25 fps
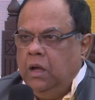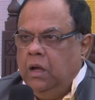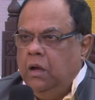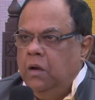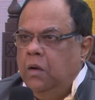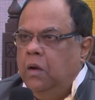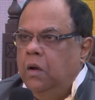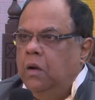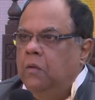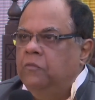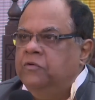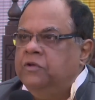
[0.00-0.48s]

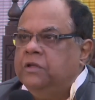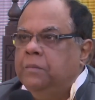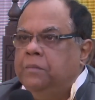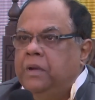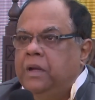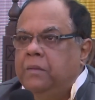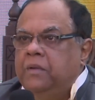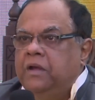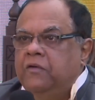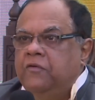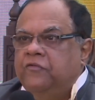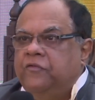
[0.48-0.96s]
with a
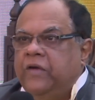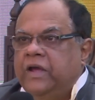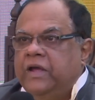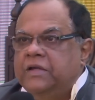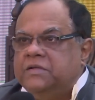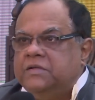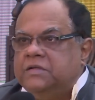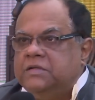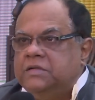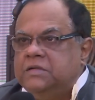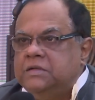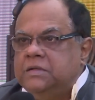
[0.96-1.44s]
beaming
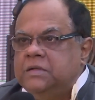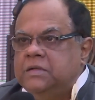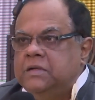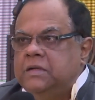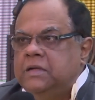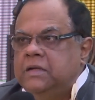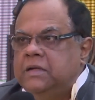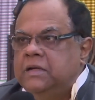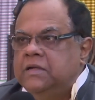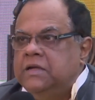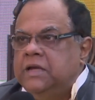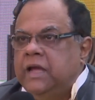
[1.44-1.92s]
face
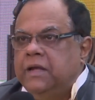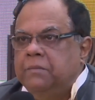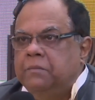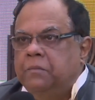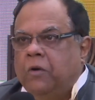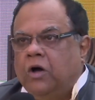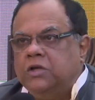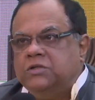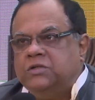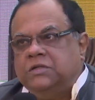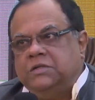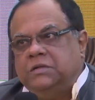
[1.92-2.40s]
saying,
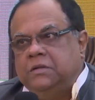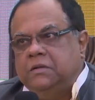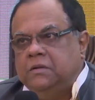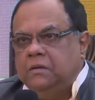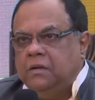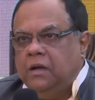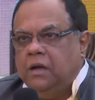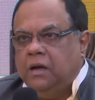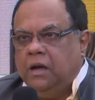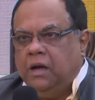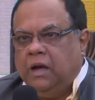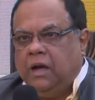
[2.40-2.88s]
boss,
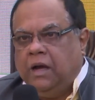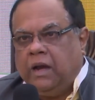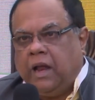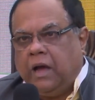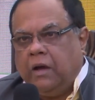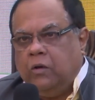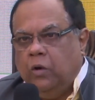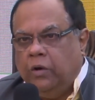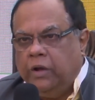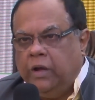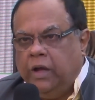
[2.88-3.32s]
crack ho gaya.